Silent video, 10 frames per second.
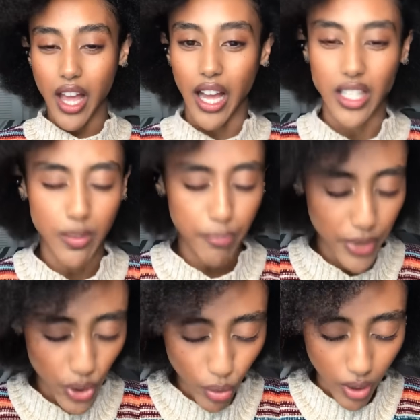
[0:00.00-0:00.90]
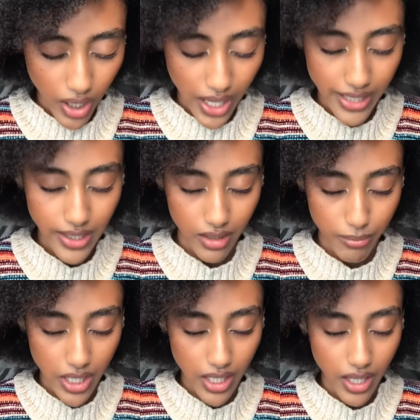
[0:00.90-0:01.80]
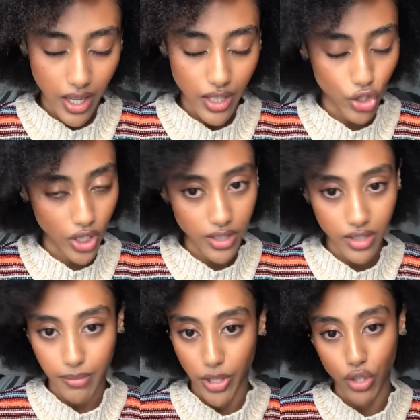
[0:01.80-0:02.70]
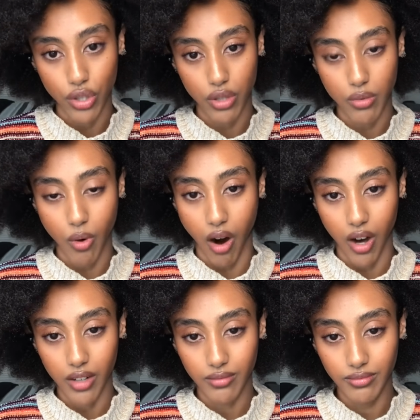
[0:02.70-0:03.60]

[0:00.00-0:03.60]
as pure as can be, just as much as you are.